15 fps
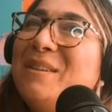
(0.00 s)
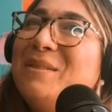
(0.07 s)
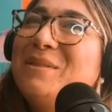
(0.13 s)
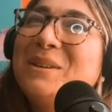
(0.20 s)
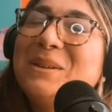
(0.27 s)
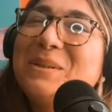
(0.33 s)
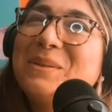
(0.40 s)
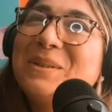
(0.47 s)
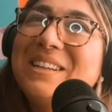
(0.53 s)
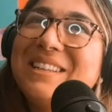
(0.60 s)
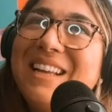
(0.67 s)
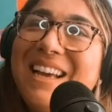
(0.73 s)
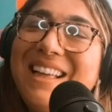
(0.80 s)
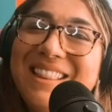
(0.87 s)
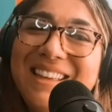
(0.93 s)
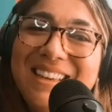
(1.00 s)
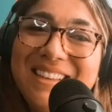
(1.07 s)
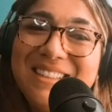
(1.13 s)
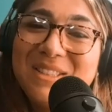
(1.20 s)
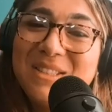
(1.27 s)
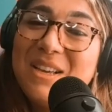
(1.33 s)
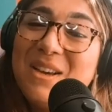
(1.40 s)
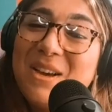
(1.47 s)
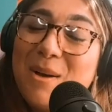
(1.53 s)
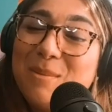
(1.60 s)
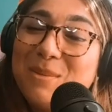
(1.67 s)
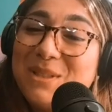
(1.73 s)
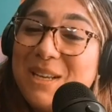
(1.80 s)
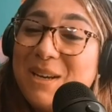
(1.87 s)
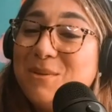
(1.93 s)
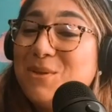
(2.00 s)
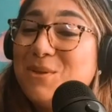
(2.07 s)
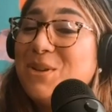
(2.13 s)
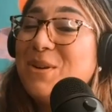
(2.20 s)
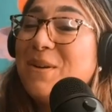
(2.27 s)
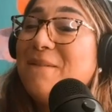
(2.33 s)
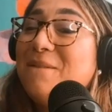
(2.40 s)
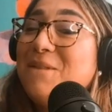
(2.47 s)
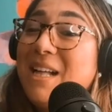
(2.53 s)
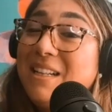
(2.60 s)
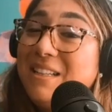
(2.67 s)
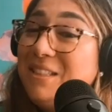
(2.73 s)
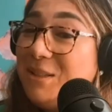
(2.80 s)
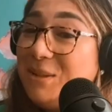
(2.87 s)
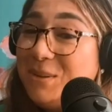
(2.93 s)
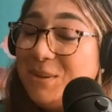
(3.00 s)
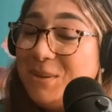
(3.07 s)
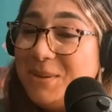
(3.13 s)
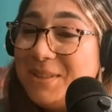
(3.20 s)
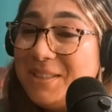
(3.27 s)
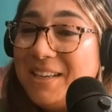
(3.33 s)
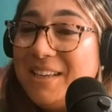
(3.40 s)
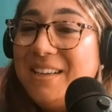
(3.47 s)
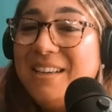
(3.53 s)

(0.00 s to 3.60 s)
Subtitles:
everyone. I think it comes down to your values.